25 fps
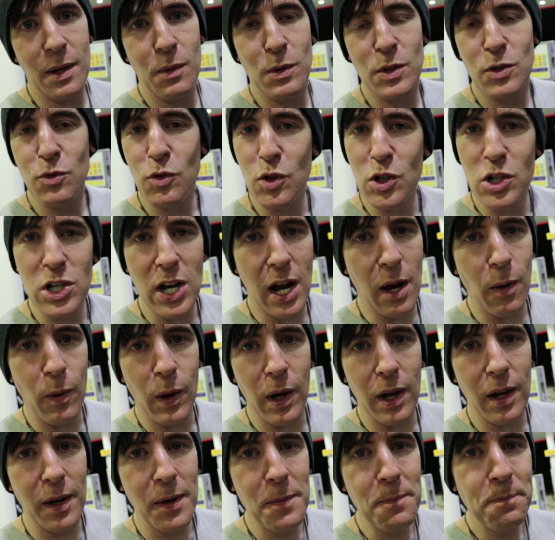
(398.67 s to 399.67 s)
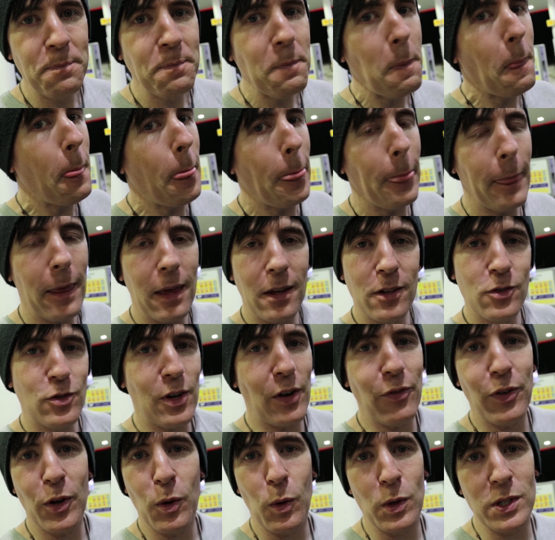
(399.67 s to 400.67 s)
It was rush hour,
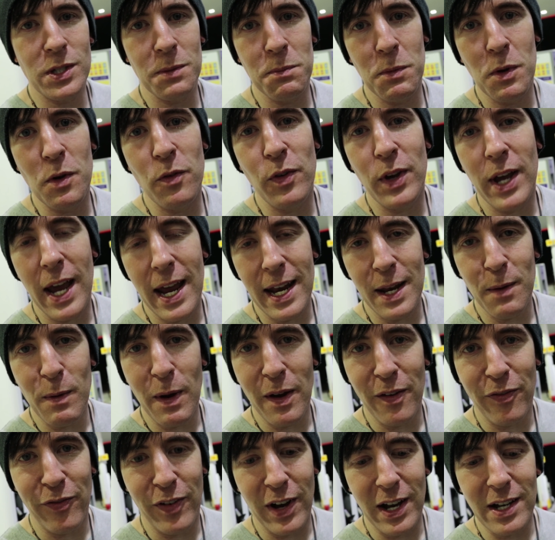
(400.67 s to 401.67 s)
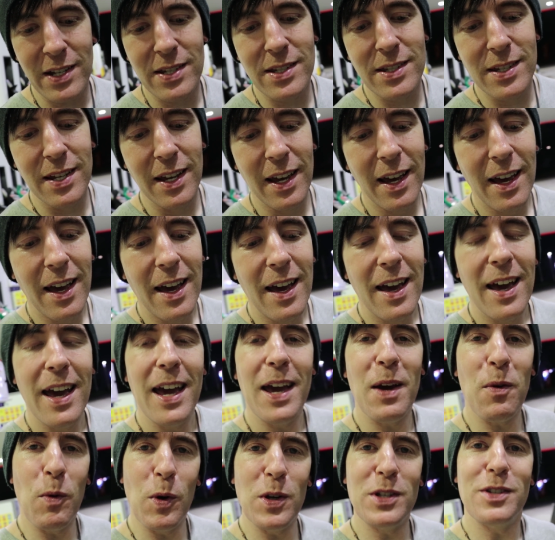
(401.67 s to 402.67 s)
traffic wasn't moving anywhere fast.
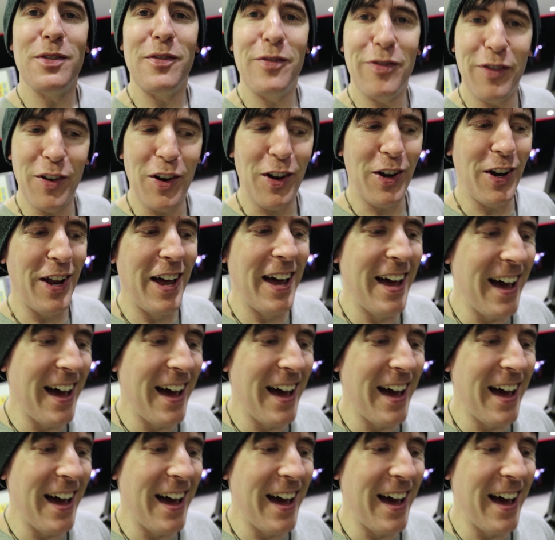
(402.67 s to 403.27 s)
It wasn't fun.